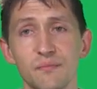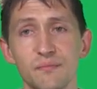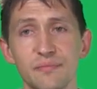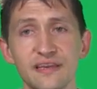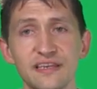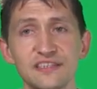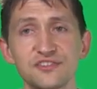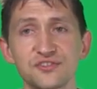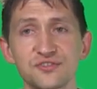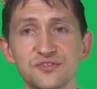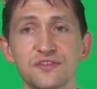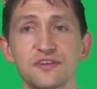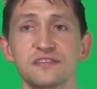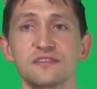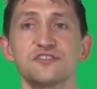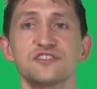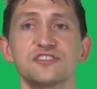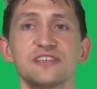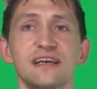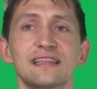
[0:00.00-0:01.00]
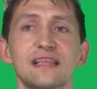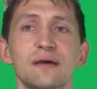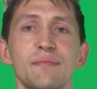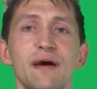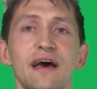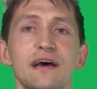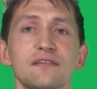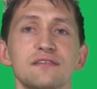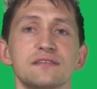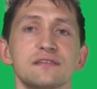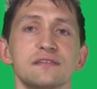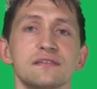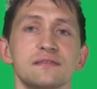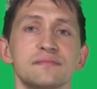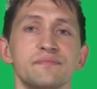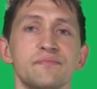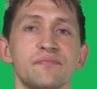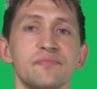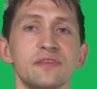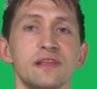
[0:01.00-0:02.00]
Be sure to check them out.
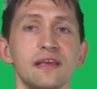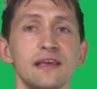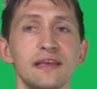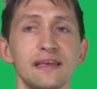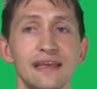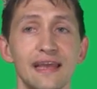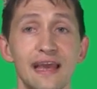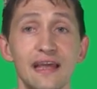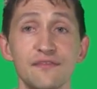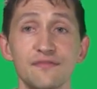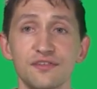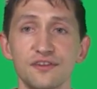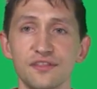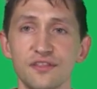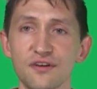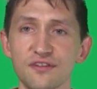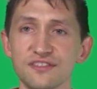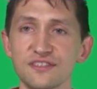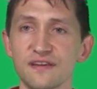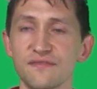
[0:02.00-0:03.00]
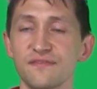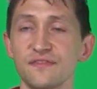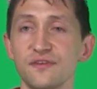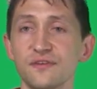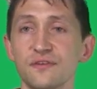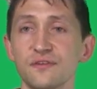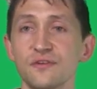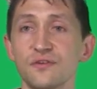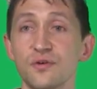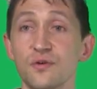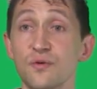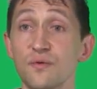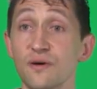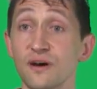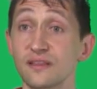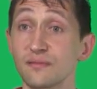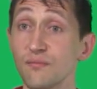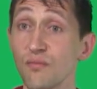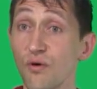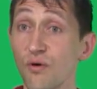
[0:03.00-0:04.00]
And for those of you who
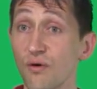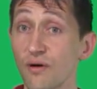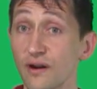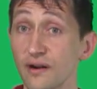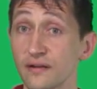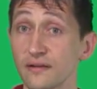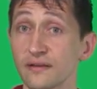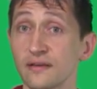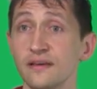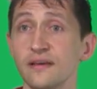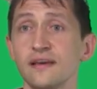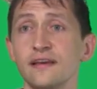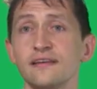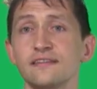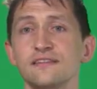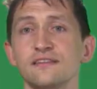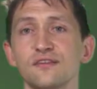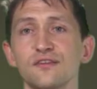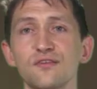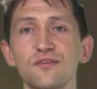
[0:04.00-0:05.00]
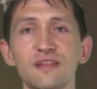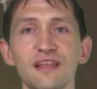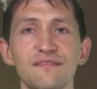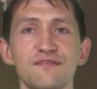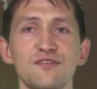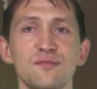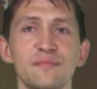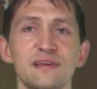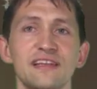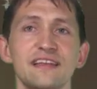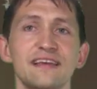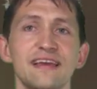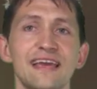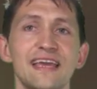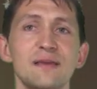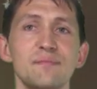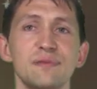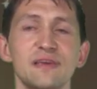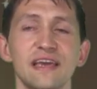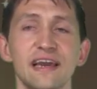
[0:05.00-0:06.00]
want more, the low-level media
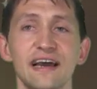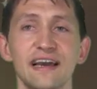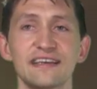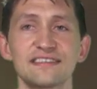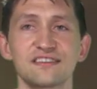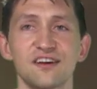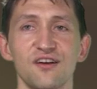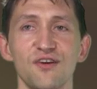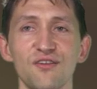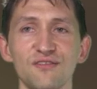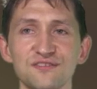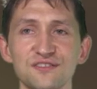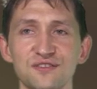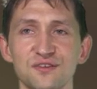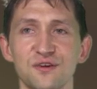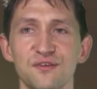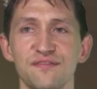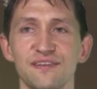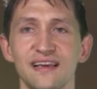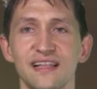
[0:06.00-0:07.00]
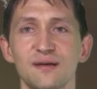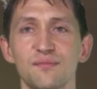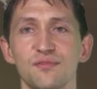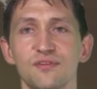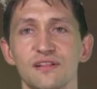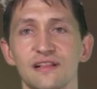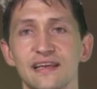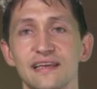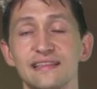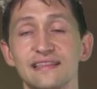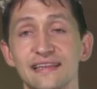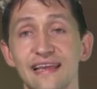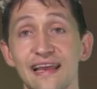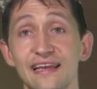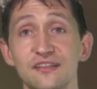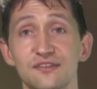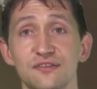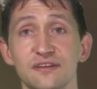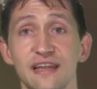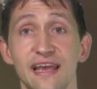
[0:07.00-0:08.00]
A P Is are also available in the
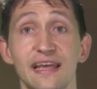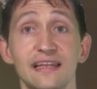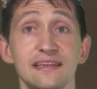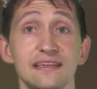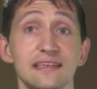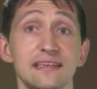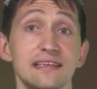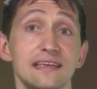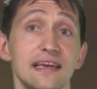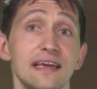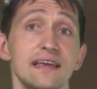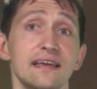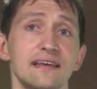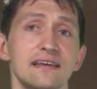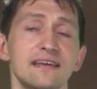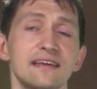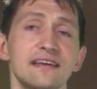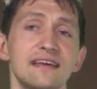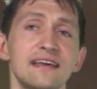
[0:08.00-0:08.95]
Android N D K.